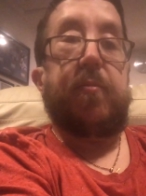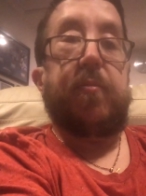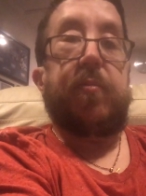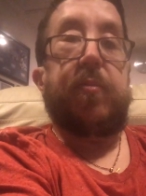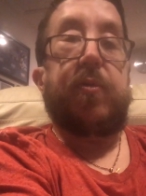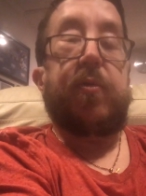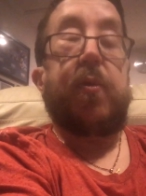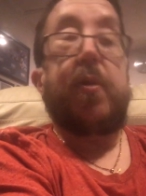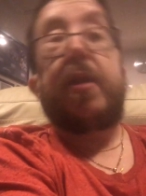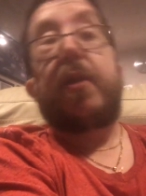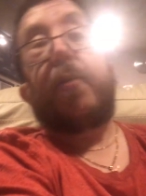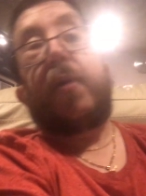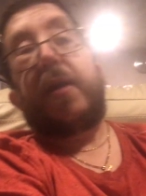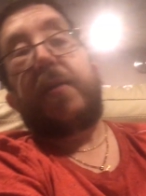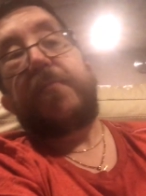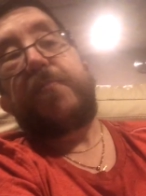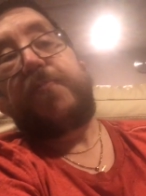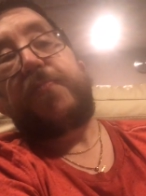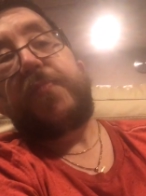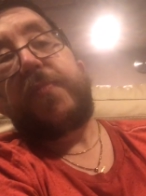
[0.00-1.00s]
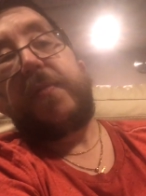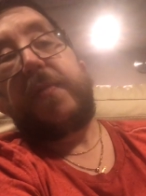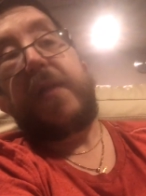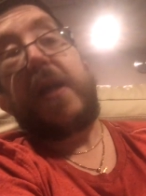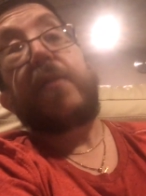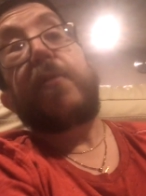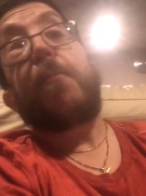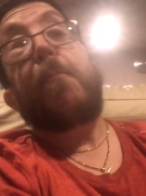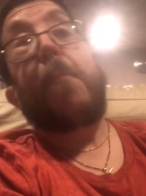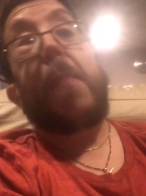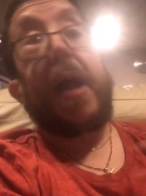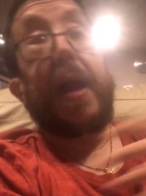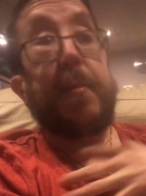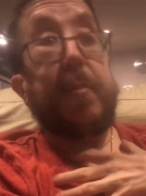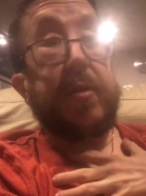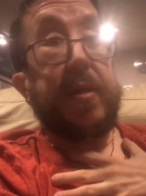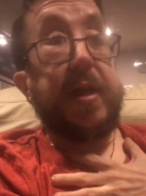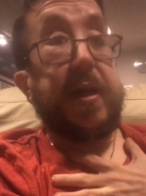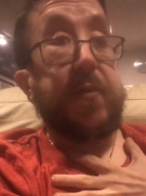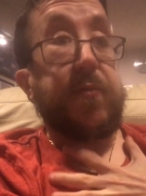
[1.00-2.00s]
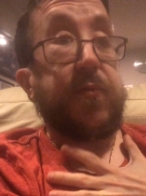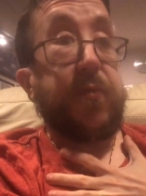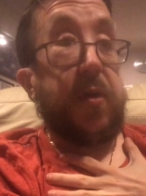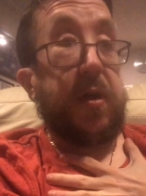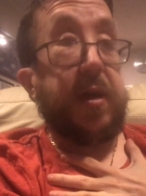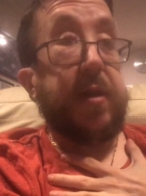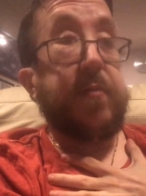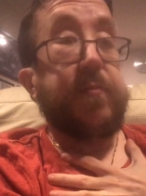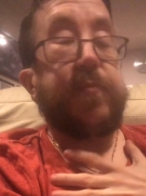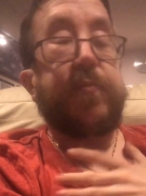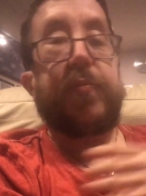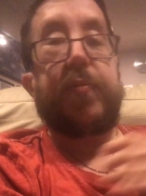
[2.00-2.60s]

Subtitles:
So anyway, that's my belief, right?